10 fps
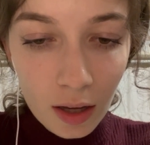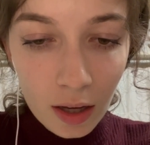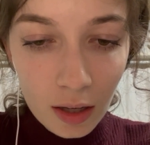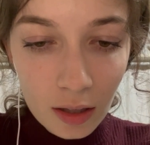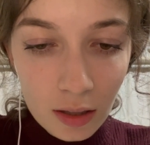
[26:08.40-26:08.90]

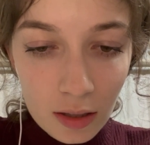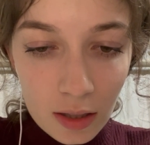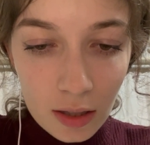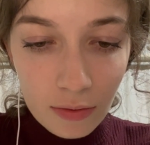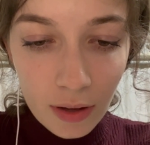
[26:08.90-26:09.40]
And
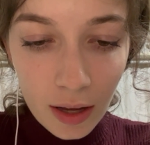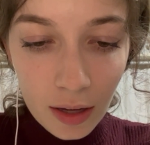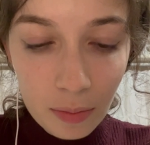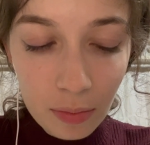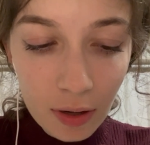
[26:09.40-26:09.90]

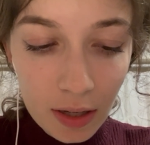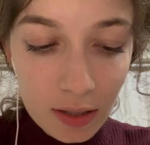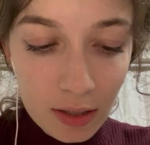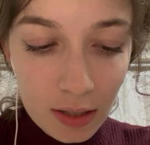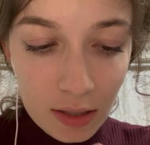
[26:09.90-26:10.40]

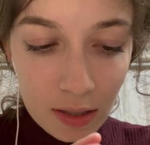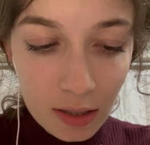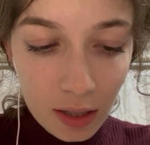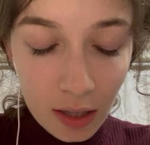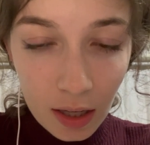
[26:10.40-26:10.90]
press the
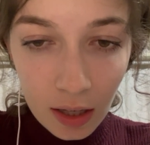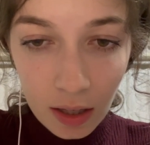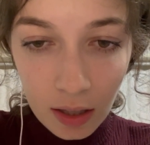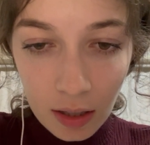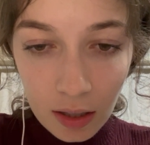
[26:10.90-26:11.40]
skin
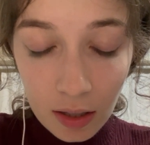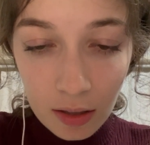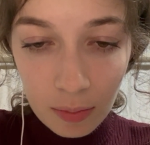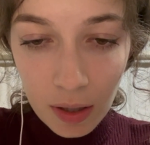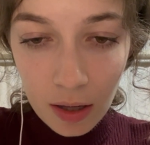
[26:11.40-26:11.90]
and
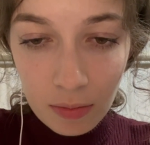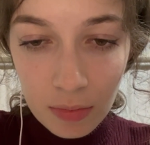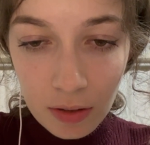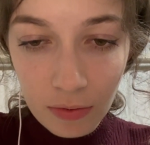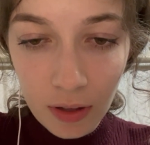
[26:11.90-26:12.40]
it
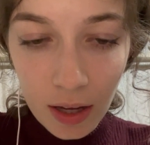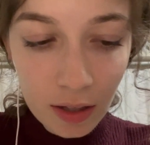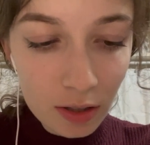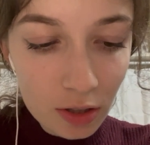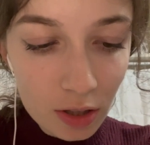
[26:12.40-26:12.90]
becomes
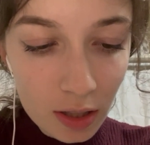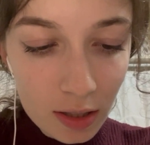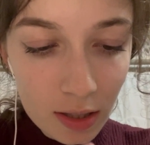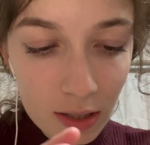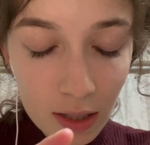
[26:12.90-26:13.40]
flush.
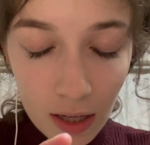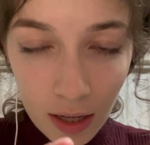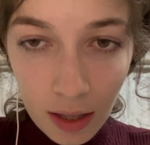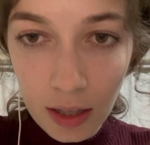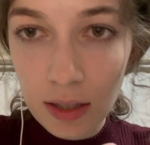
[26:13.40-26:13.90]
Let's see, I
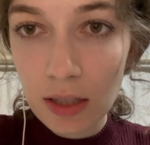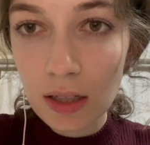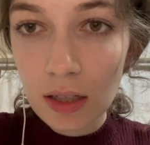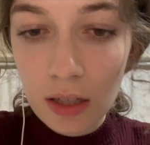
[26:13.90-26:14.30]
like to,